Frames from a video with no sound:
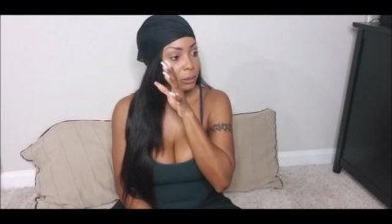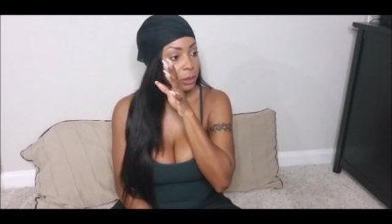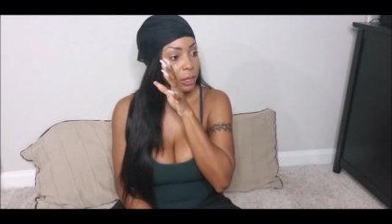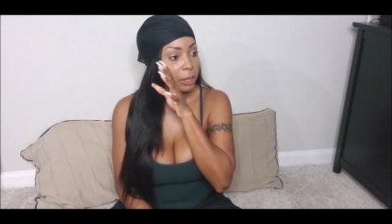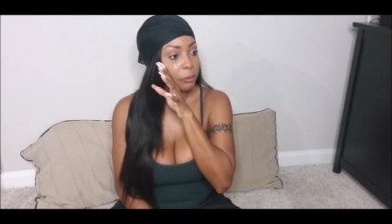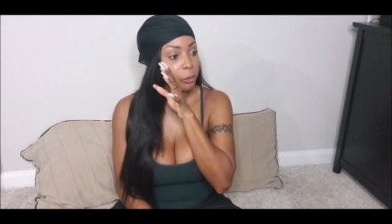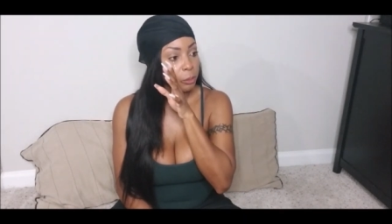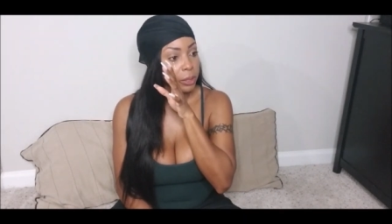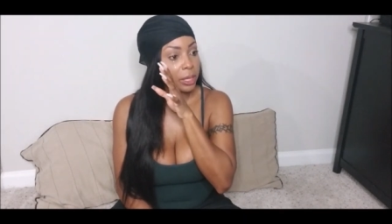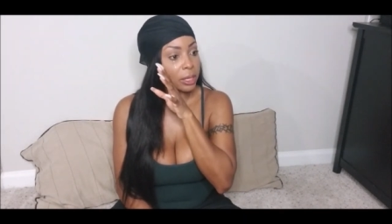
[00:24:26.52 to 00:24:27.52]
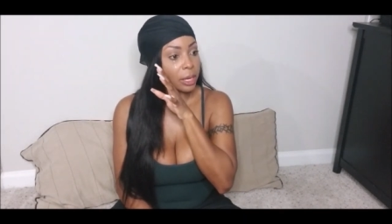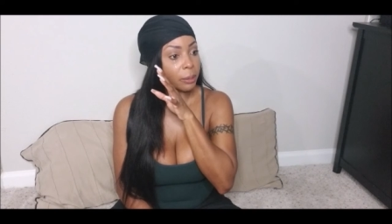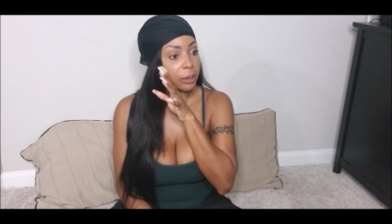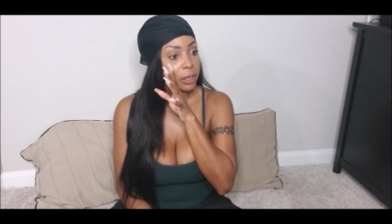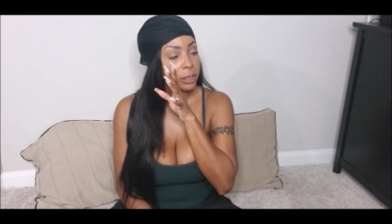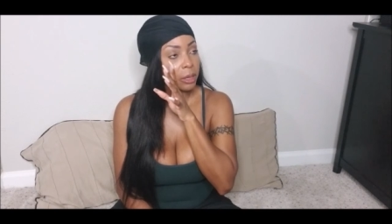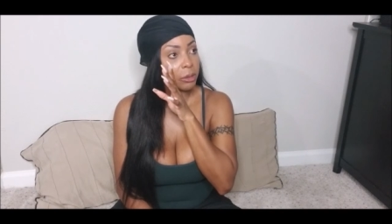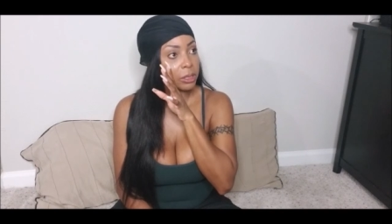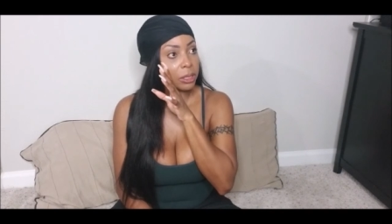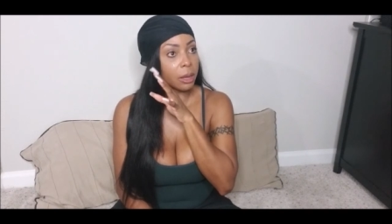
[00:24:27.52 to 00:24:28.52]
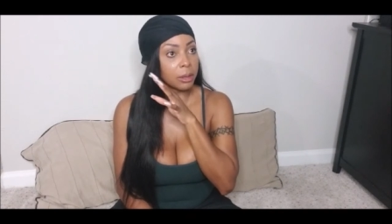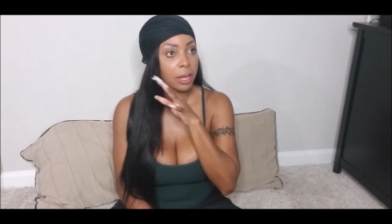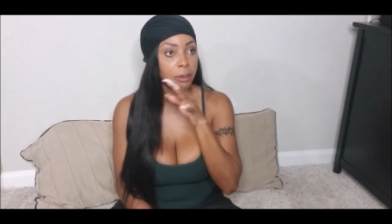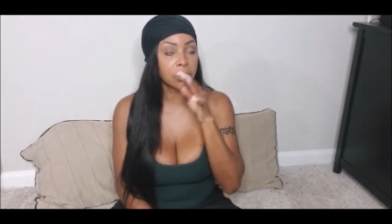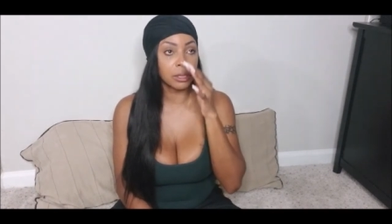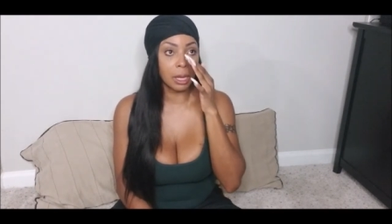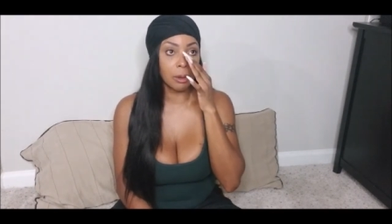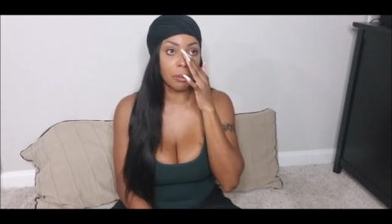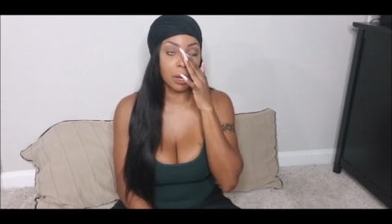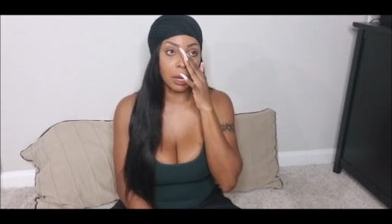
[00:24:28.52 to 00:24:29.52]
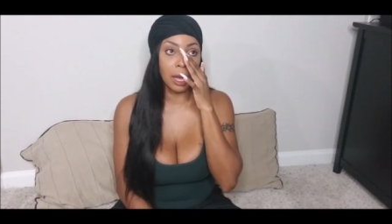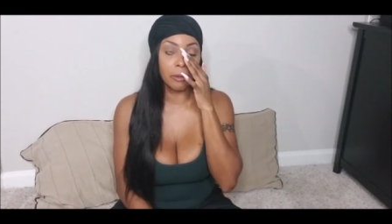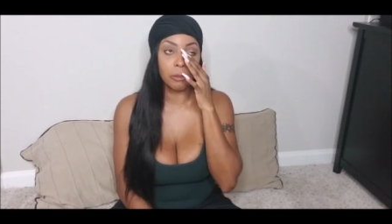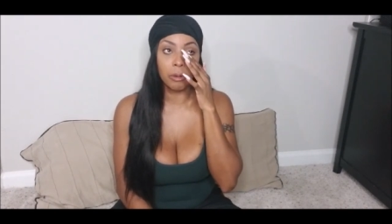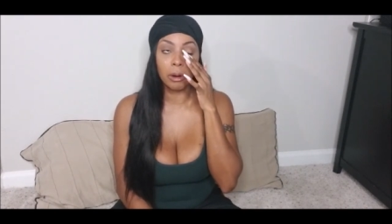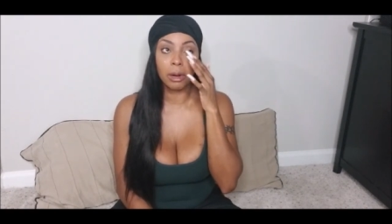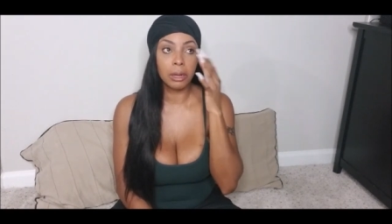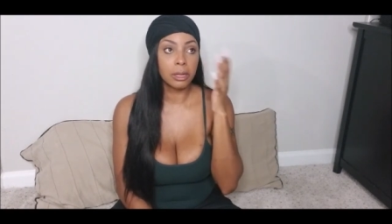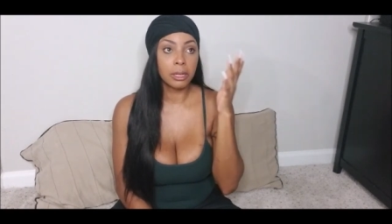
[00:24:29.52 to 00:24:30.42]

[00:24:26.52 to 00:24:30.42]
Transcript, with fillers: them for being there because there was a time, that was a time in my life where